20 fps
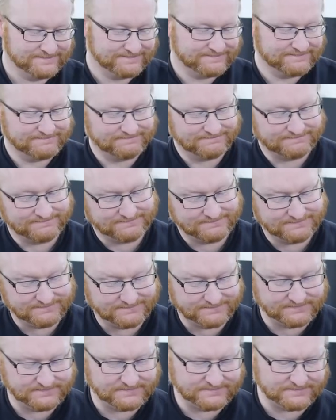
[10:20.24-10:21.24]

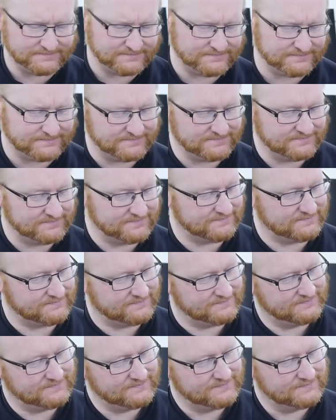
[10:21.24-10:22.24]

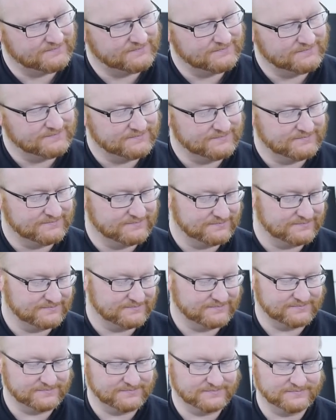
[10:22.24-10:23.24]

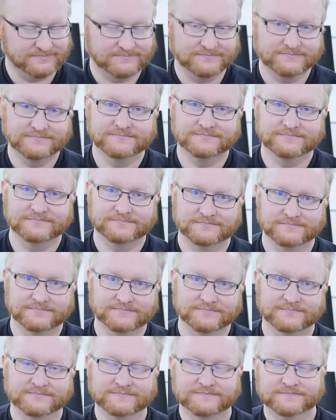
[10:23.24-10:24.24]

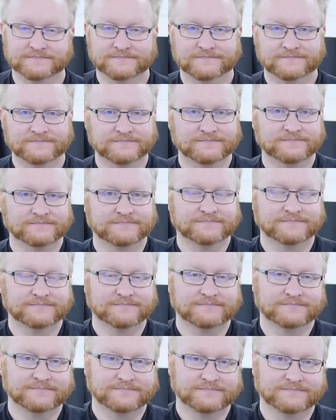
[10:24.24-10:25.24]

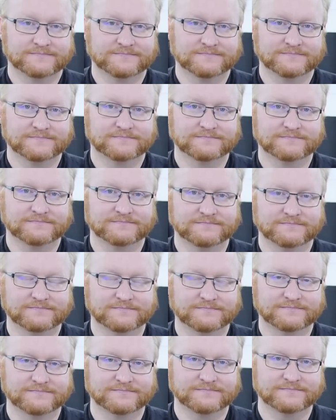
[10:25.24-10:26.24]

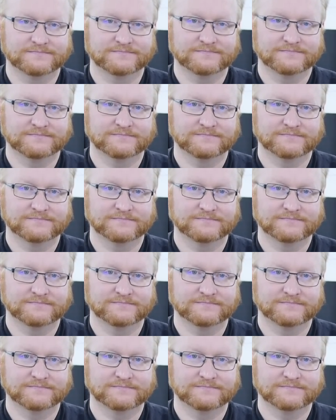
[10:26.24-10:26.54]
This person isn't speaking.